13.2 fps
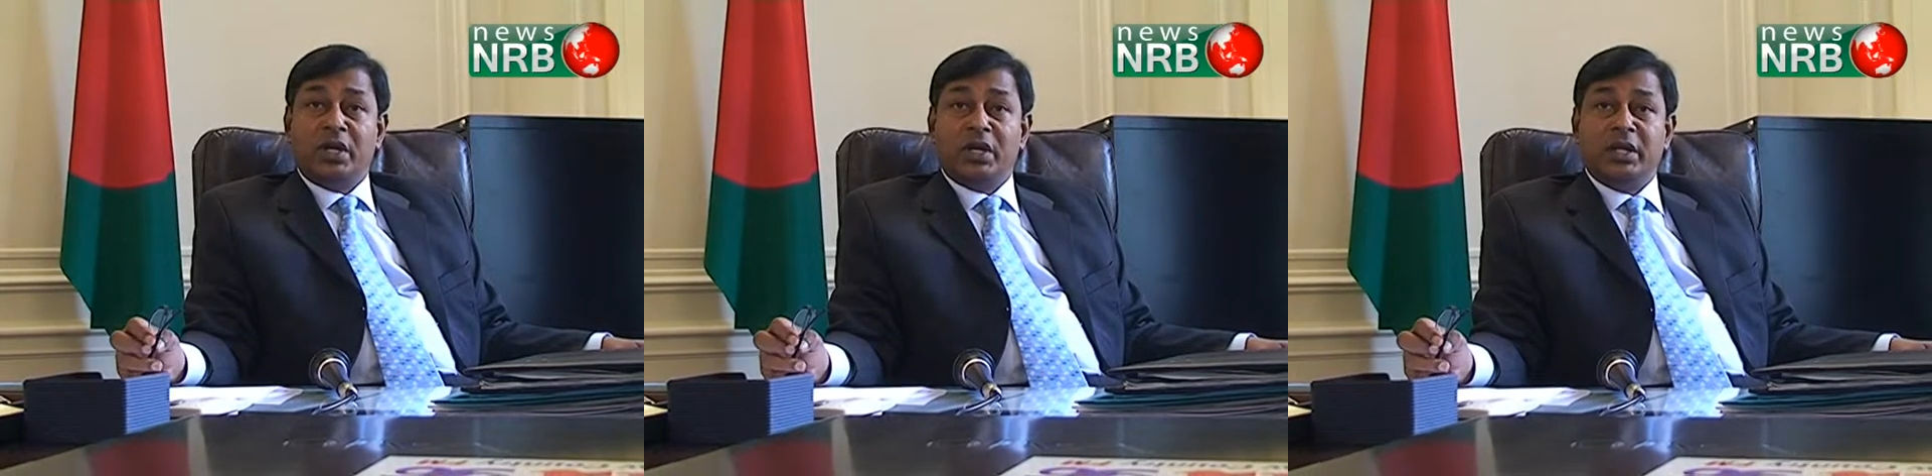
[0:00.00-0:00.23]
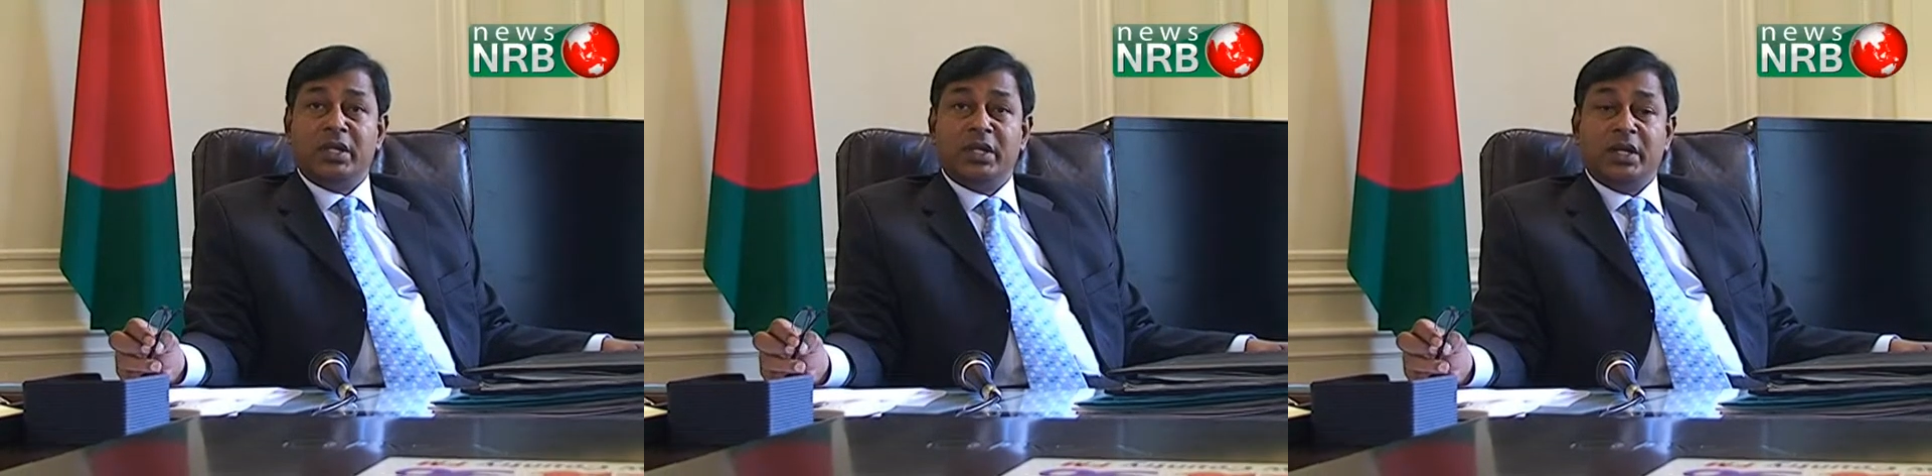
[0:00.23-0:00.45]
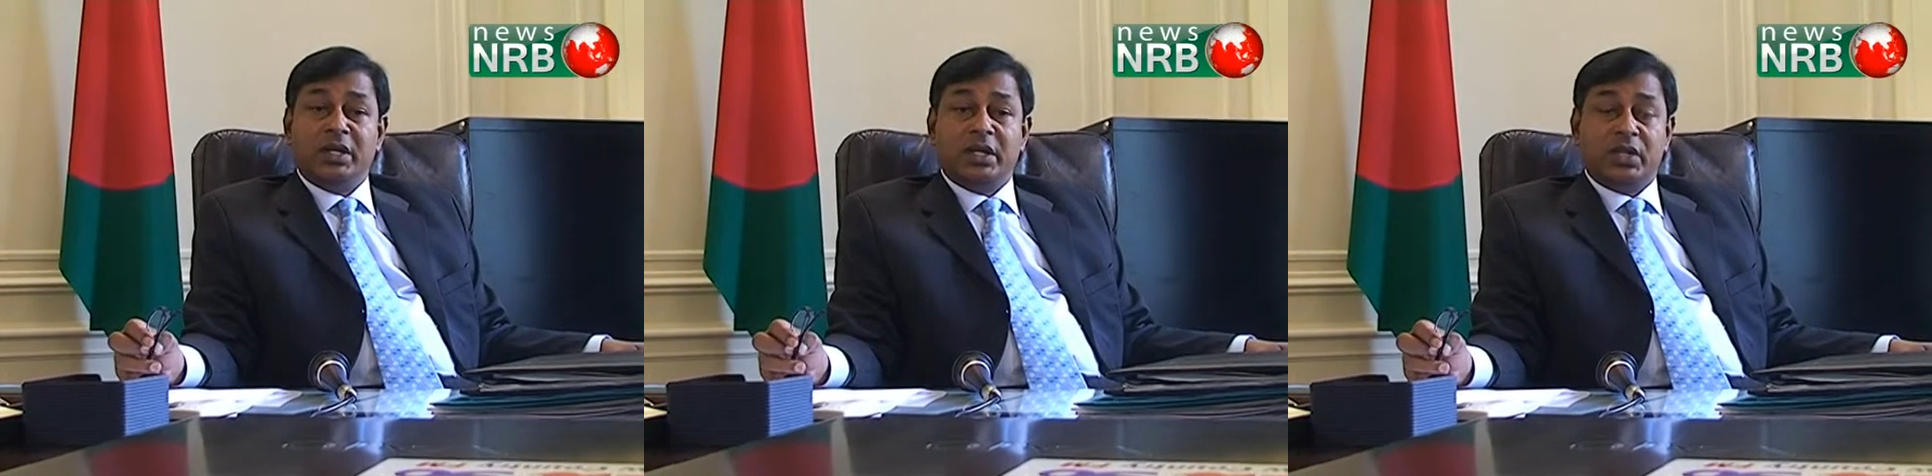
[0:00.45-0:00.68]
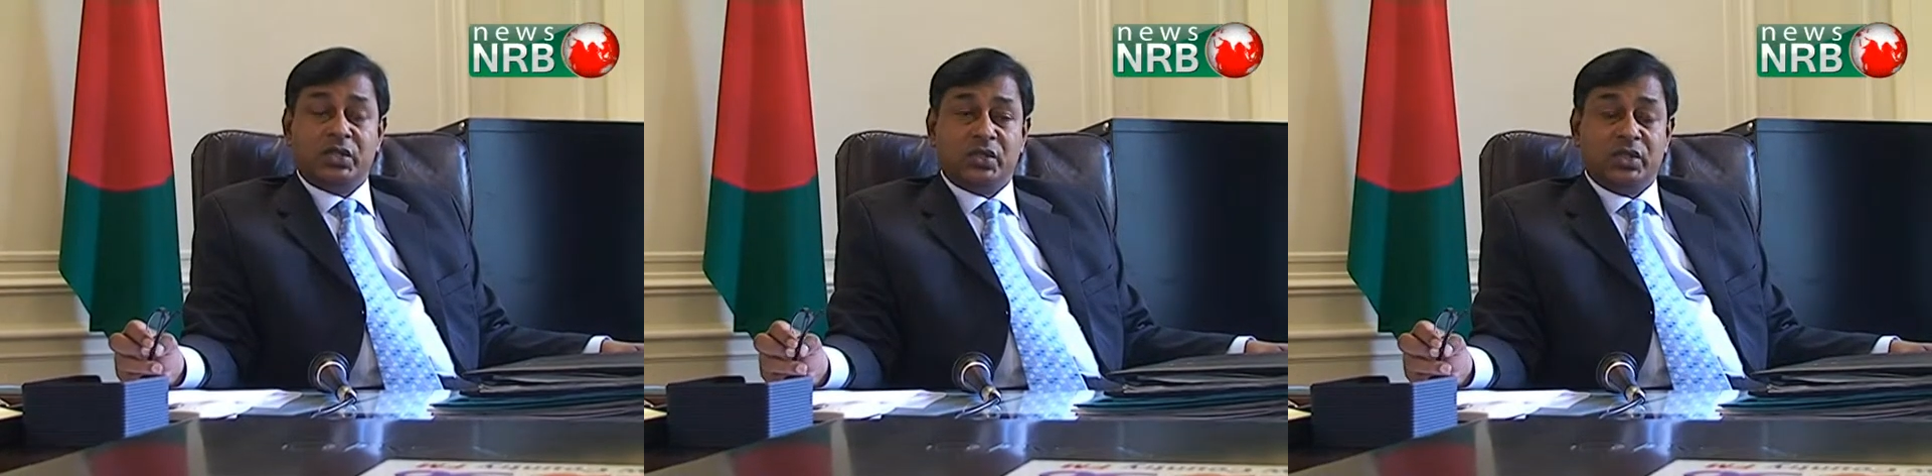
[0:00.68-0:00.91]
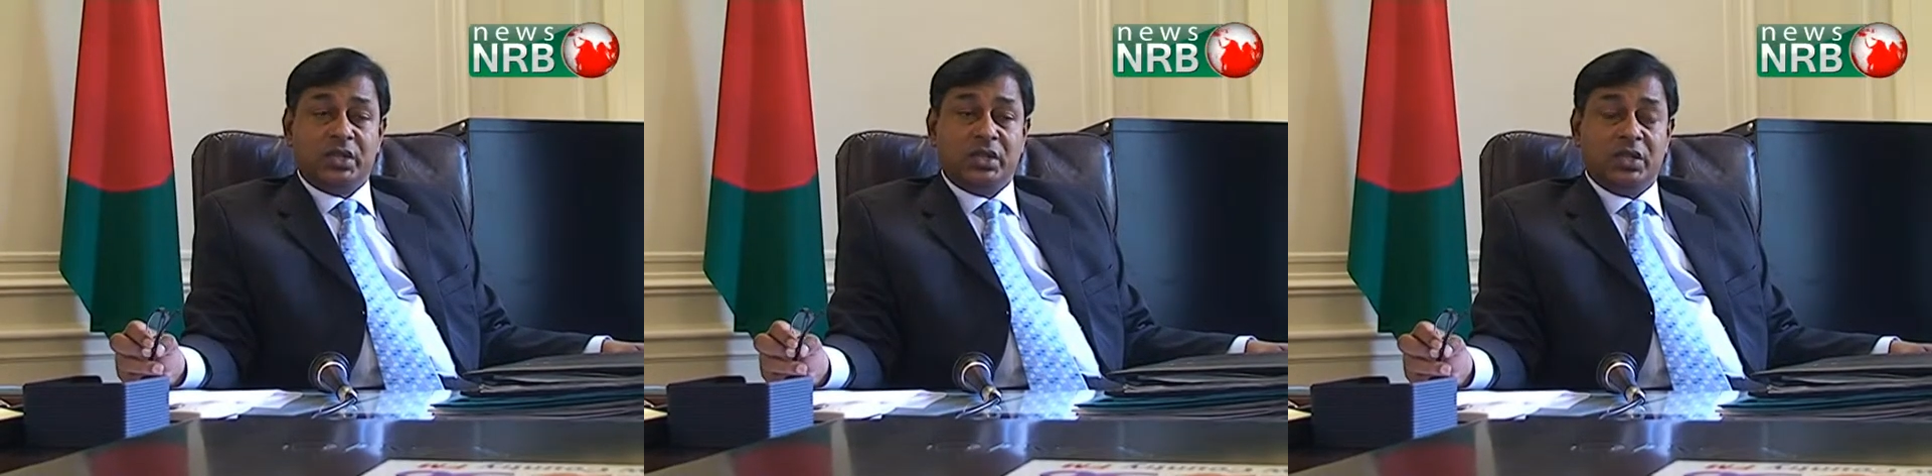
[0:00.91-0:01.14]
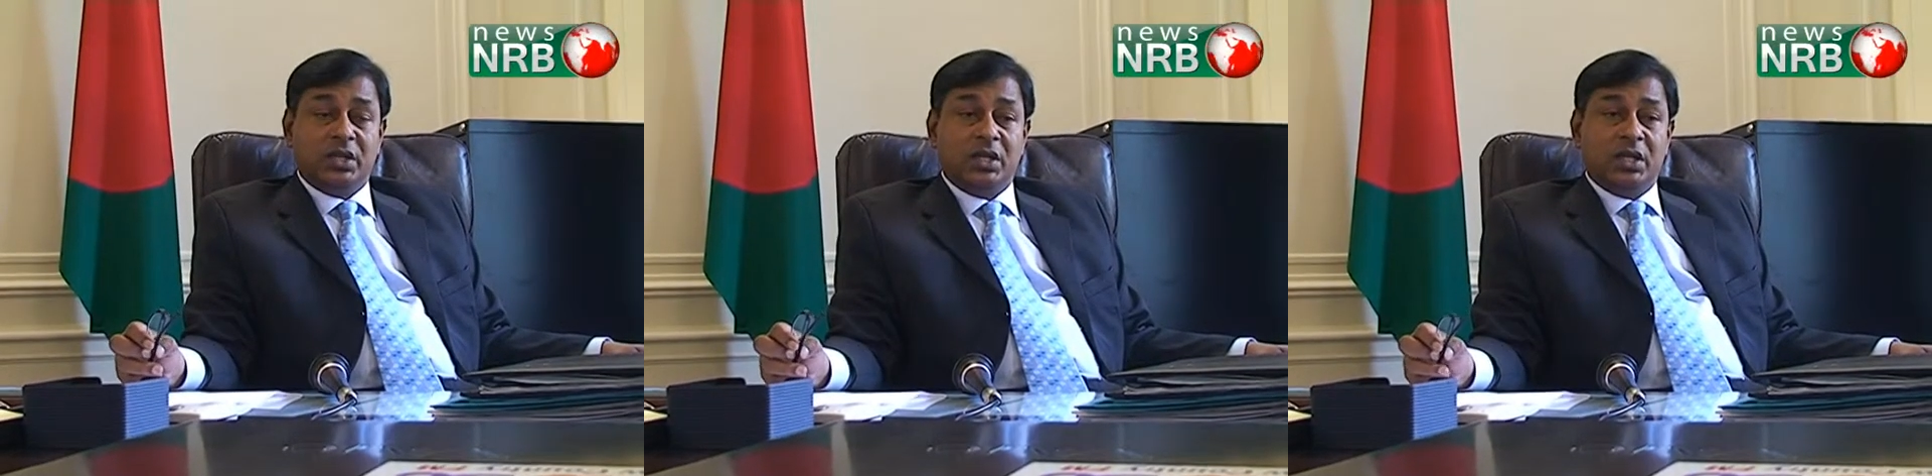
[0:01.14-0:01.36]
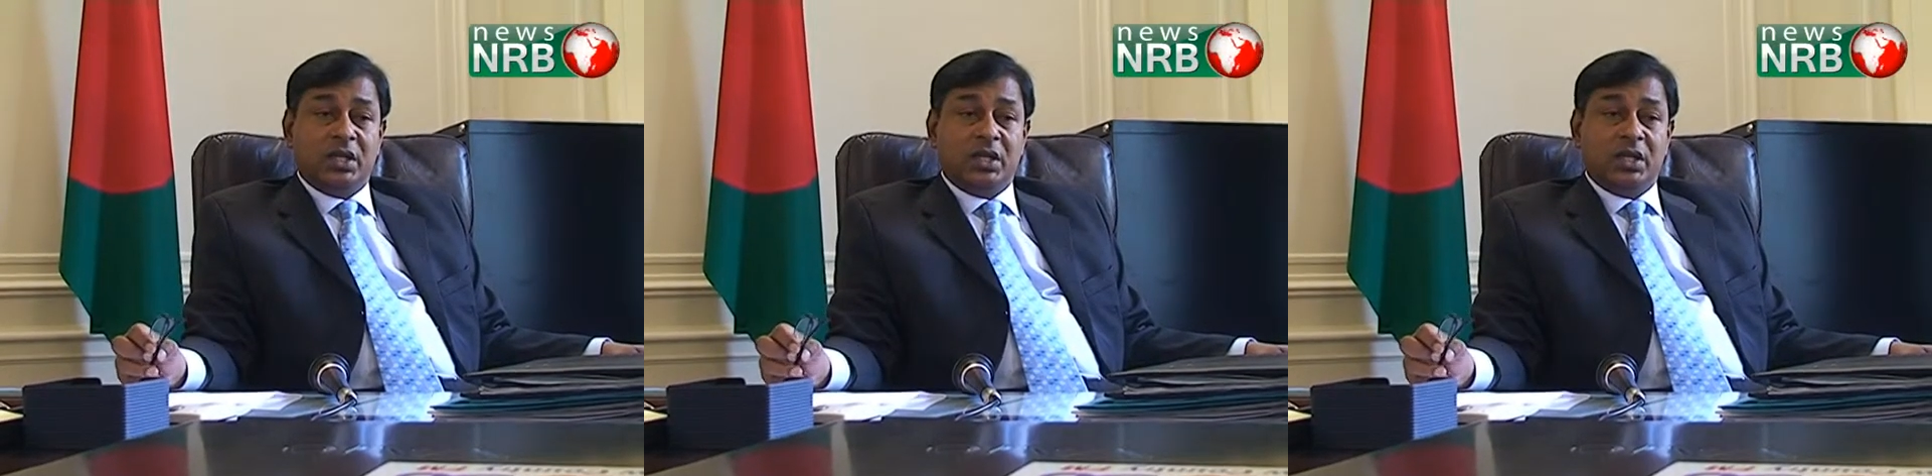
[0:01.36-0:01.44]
in the industry